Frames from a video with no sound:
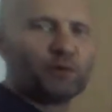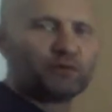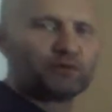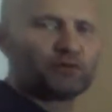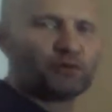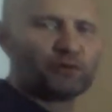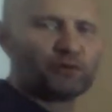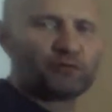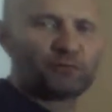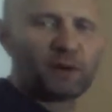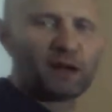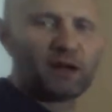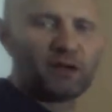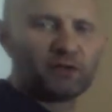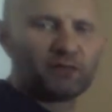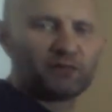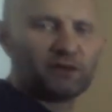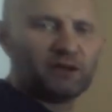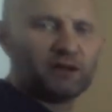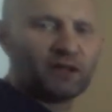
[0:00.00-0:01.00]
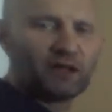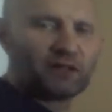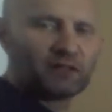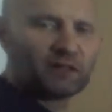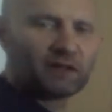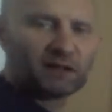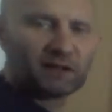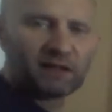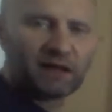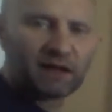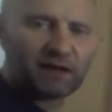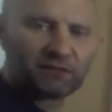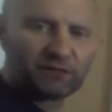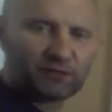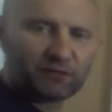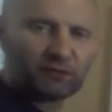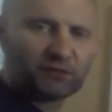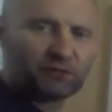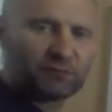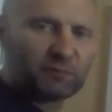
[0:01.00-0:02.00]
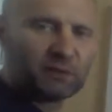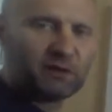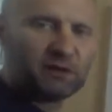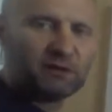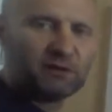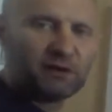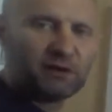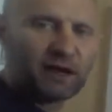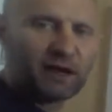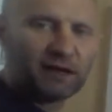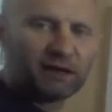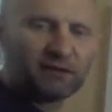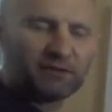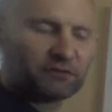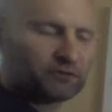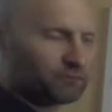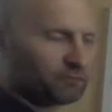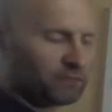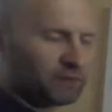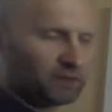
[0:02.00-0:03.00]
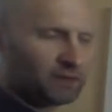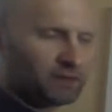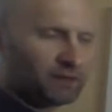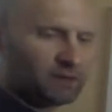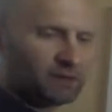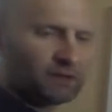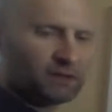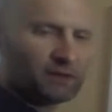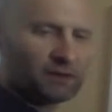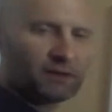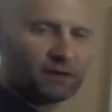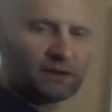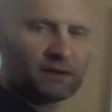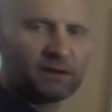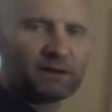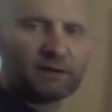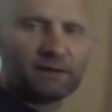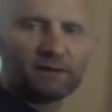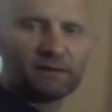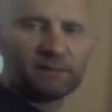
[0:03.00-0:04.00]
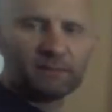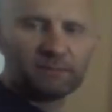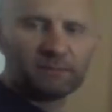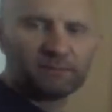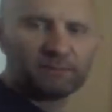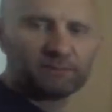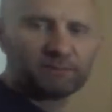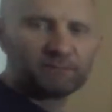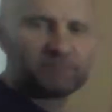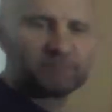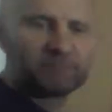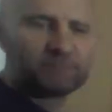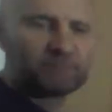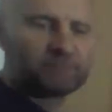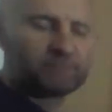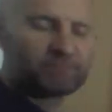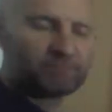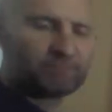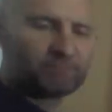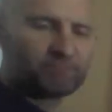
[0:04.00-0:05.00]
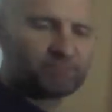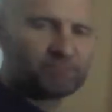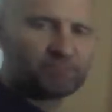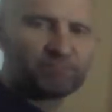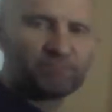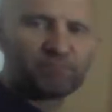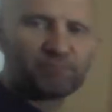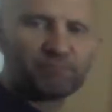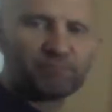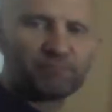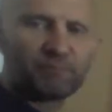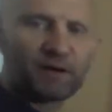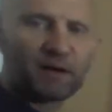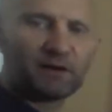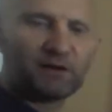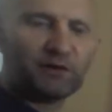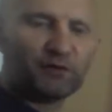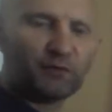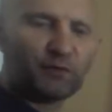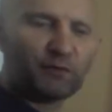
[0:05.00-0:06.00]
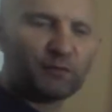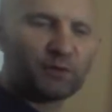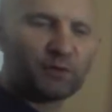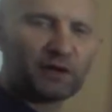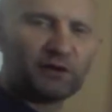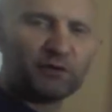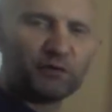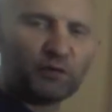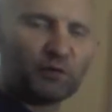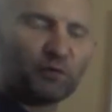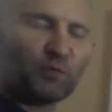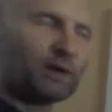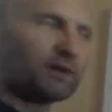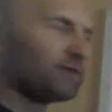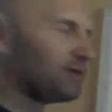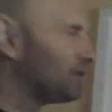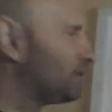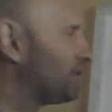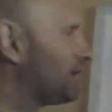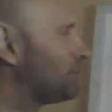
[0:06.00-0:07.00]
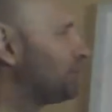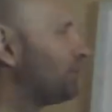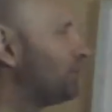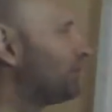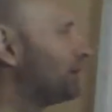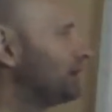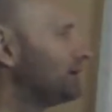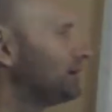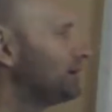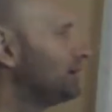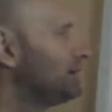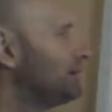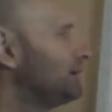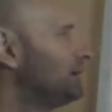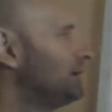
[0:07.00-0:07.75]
insurance policy, nothing like that. So it'll just be you guys, on your own wits at that point.